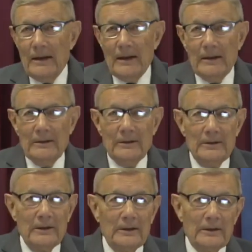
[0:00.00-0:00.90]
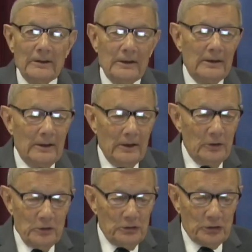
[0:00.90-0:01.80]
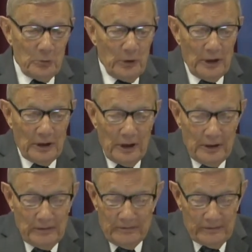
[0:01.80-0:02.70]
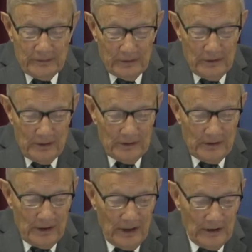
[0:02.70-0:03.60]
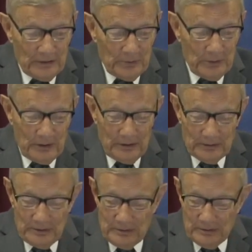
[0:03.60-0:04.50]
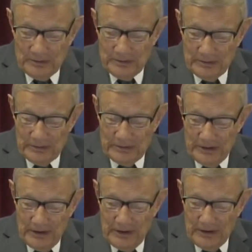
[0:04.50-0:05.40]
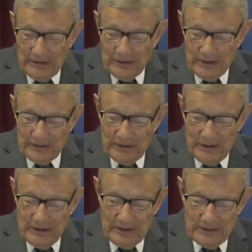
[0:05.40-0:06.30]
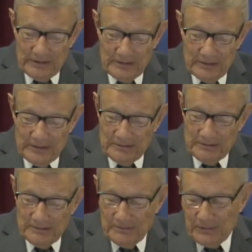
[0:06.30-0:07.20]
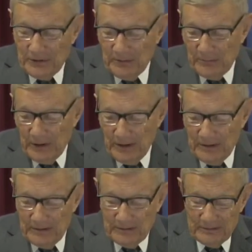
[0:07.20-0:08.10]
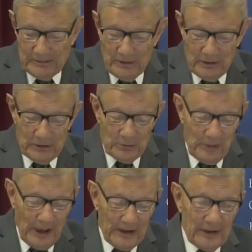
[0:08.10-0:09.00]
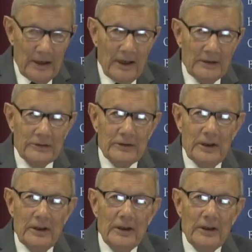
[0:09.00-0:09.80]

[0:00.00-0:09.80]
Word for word: And uh, it, it, used to be, and I've heard it in the hospital, you know, they say, uh, somebody, nurse by the desk,